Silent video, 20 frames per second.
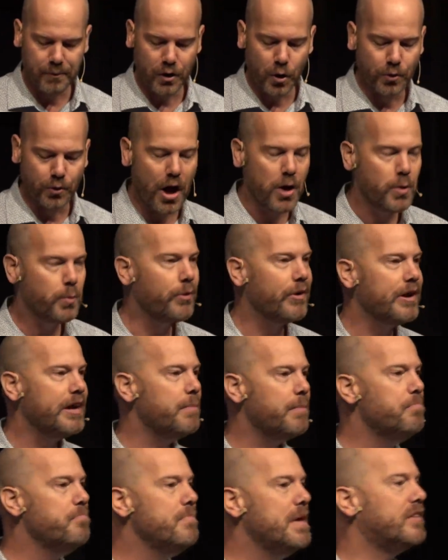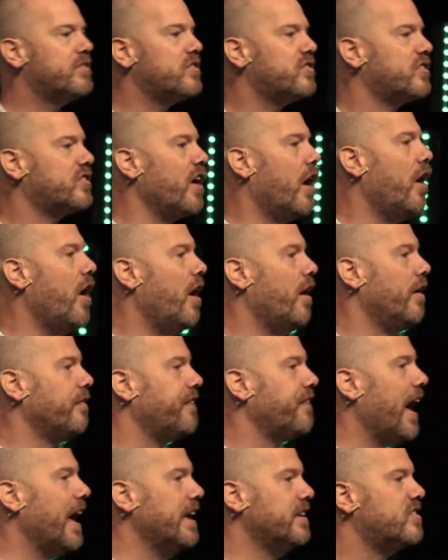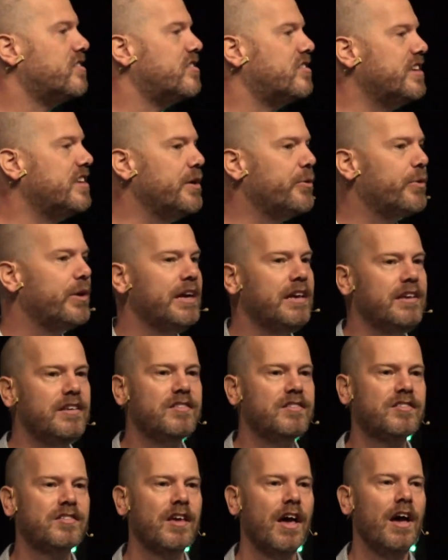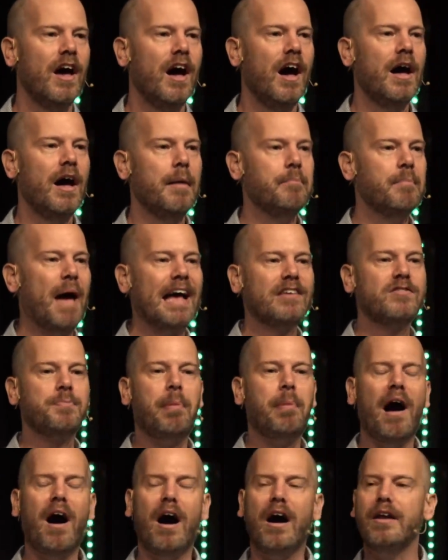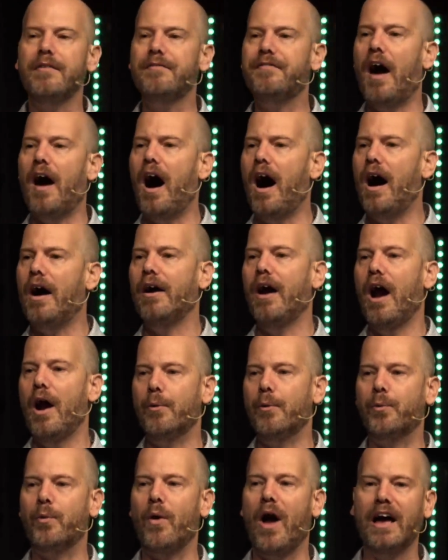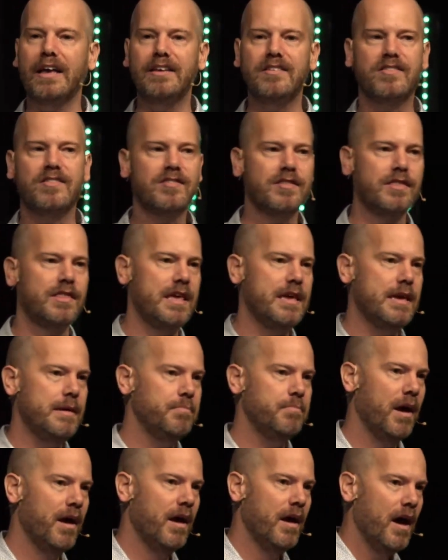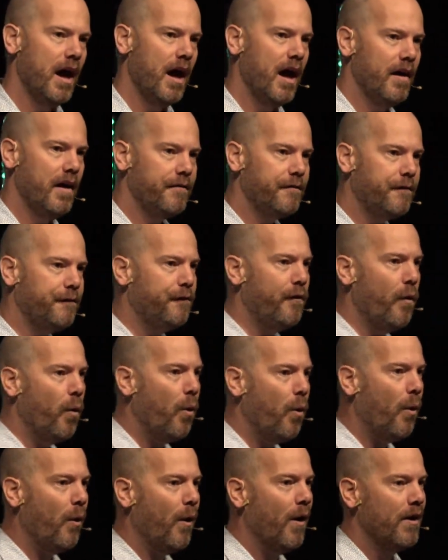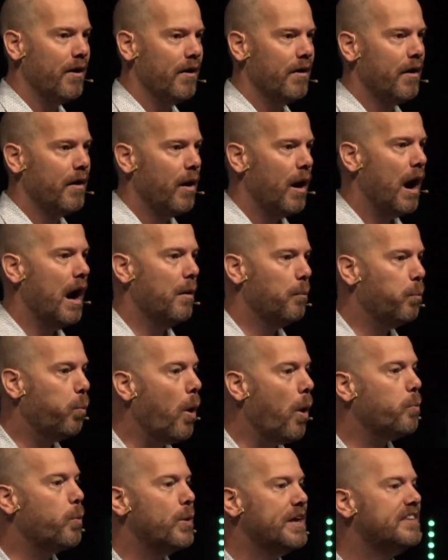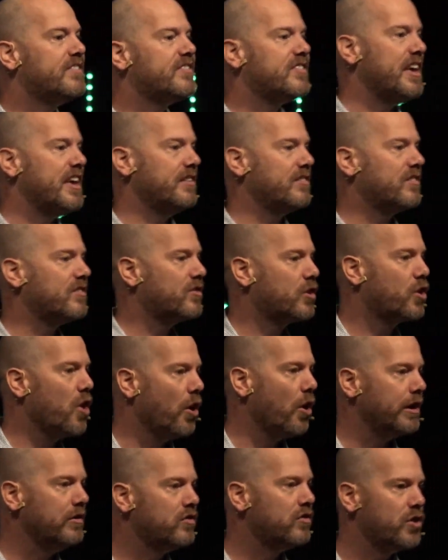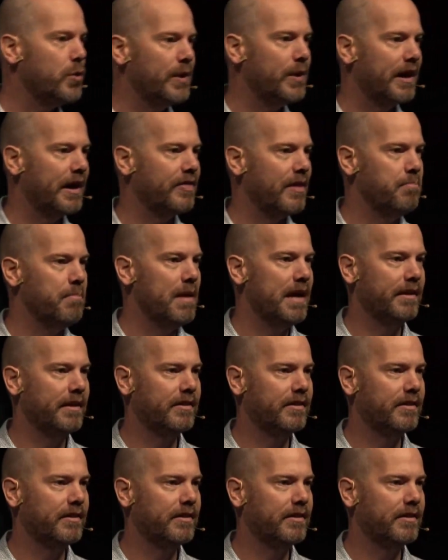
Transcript: you'll know we're in the midst of a series as part of our Arise theme for what we sense God is doing at the